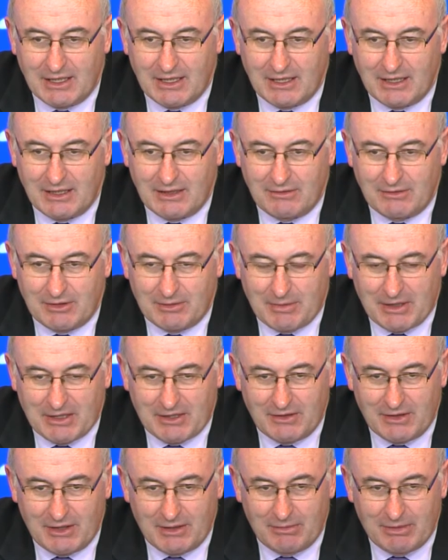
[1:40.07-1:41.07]
in respect
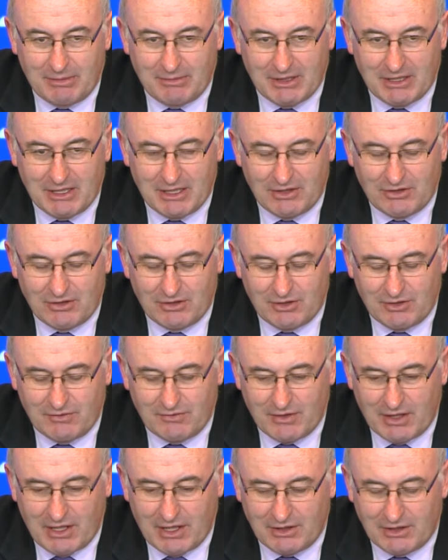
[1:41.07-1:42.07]
to the implementation
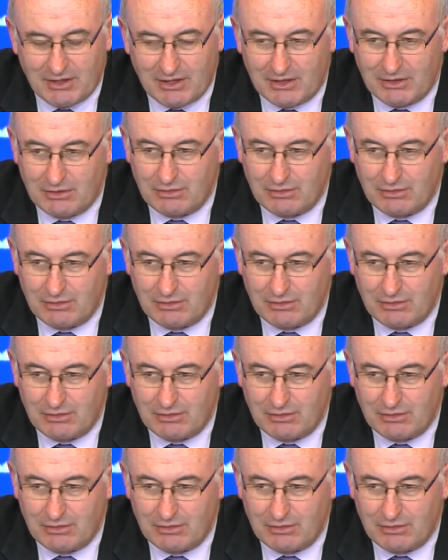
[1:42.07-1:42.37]
of Article